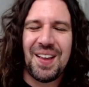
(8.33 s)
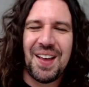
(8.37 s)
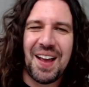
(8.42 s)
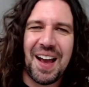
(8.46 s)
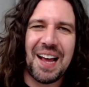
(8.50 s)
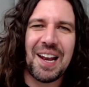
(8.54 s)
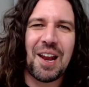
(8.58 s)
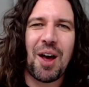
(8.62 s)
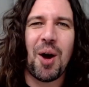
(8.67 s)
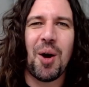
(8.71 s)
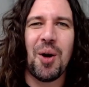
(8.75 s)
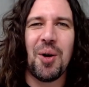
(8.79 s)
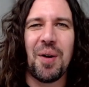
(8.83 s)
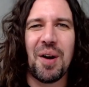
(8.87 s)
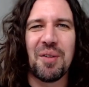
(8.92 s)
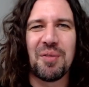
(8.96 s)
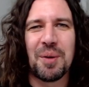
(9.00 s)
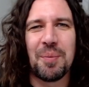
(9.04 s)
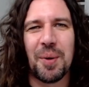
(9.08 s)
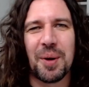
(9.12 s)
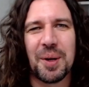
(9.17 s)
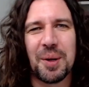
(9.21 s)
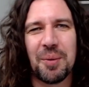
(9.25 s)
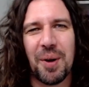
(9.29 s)
Hello
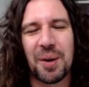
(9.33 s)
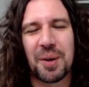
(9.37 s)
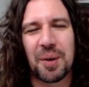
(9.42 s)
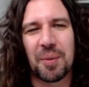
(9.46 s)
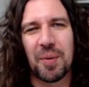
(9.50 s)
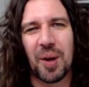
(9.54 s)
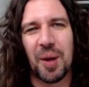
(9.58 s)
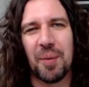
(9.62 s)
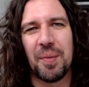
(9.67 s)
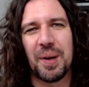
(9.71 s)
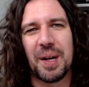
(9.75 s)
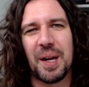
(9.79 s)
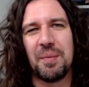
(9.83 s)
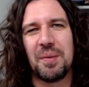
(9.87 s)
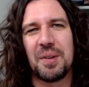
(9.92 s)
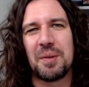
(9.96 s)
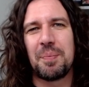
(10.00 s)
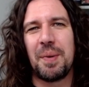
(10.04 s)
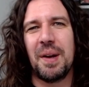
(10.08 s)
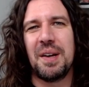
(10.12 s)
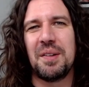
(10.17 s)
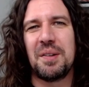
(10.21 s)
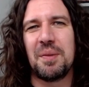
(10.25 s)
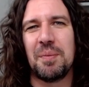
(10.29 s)
everybody, welcome along. My name is
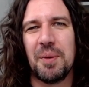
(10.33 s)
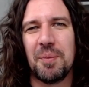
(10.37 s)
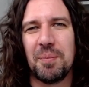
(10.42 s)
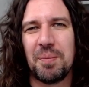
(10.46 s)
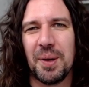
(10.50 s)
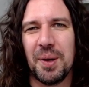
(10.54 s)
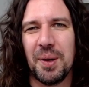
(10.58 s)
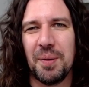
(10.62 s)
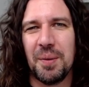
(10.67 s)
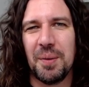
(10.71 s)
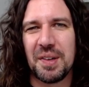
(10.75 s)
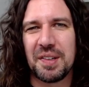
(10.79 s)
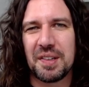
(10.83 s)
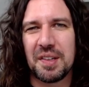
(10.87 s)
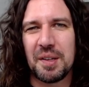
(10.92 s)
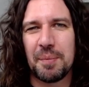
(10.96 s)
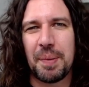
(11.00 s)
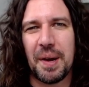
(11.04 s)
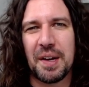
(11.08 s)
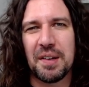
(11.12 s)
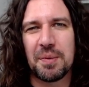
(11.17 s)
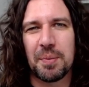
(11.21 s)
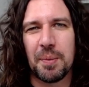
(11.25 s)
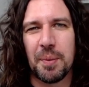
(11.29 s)
Benjamin Bloom. This is the
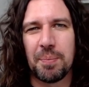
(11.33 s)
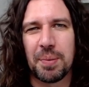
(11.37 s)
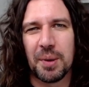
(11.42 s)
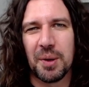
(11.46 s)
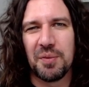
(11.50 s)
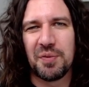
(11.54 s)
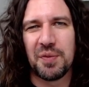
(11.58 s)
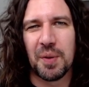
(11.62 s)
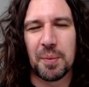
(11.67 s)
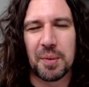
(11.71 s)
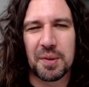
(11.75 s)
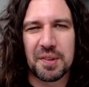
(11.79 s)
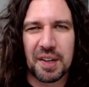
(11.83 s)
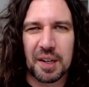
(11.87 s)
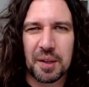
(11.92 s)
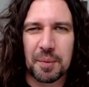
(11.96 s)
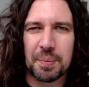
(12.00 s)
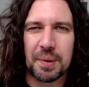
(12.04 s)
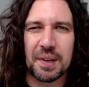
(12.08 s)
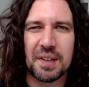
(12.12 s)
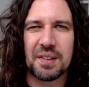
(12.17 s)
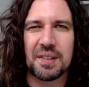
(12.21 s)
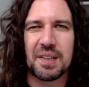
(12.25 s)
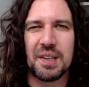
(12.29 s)
Benjamin Bloom Football Channel.
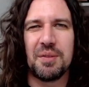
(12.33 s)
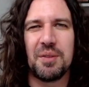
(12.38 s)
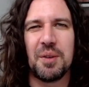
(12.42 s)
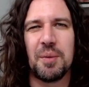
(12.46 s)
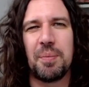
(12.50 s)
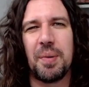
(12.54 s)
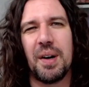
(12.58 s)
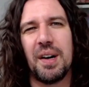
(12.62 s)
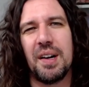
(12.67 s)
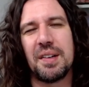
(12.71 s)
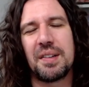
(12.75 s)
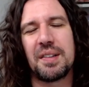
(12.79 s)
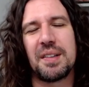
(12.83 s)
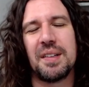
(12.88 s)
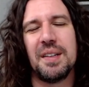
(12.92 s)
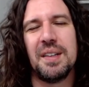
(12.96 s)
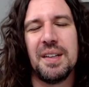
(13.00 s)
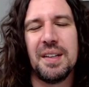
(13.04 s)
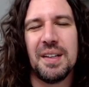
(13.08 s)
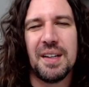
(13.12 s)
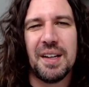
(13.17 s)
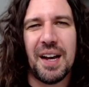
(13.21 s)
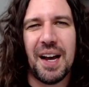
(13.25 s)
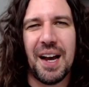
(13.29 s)
Please leave your bias
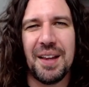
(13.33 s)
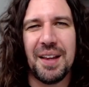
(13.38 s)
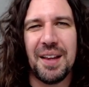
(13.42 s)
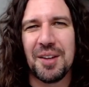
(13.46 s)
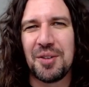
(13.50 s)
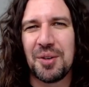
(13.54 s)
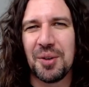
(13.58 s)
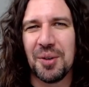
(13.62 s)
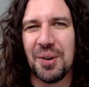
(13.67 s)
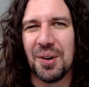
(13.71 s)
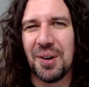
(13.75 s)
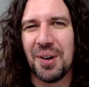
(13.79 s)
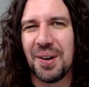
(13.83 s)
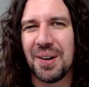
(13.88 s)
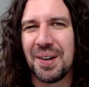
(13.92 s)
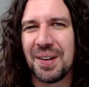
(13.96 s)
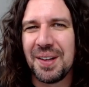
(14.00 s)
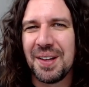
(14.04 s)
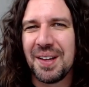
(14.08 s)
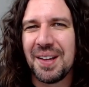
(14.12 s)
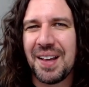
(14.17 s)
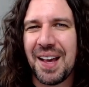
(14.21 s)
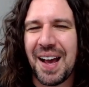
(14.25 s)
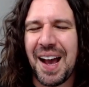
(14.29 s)
at the door.
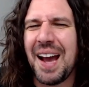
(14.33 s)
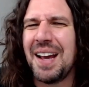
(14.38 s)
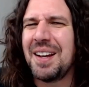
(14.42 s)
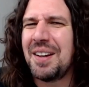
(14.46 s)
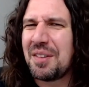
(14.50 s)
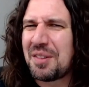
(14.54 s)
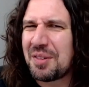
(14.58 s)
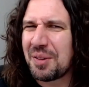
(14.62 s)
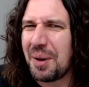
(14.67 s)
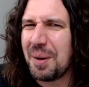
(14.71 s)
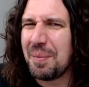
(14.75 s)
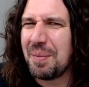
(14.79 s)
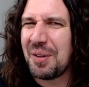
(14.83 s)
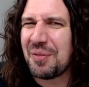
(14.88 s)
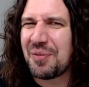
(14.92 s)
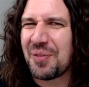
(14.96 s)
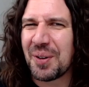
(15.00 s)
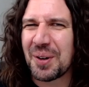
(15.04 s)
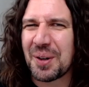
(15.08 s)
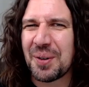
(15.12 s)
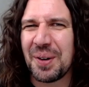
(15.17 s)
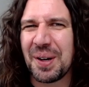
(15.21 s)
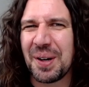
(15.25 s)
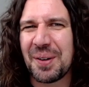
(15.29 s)
And join me
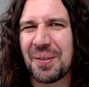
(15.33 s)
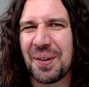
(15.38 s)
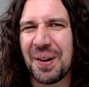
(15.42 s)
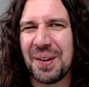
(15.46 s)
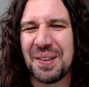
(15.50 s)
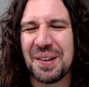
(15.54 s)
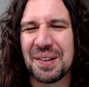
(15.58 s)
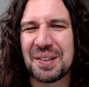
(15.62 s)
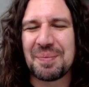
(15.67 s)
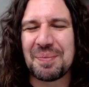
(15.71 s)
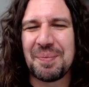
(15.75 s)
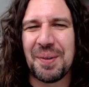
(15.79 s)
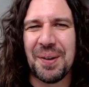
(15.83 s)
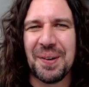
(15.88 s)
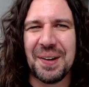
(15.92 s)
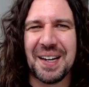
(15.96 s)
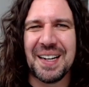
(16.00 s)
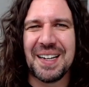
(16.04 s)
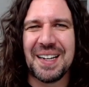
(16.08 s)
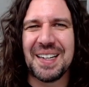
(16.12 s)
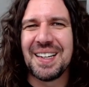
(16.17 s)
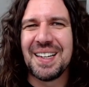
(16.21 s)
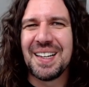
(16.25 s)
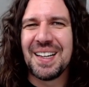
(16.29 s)
for a quick one this
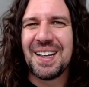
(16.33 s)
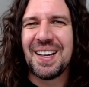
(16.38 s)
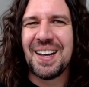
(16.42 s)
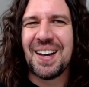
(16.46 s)
morning.